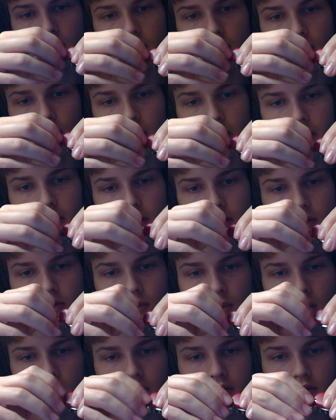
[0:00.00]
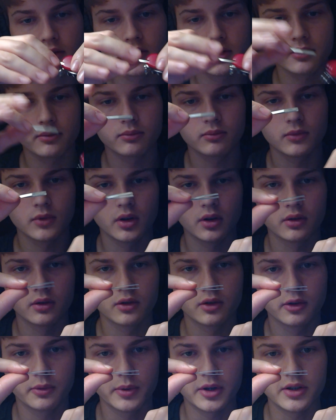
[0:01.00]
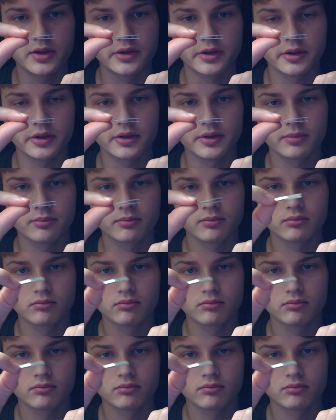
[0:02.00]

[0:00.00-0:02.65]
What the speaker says: Now these ones, tweezers,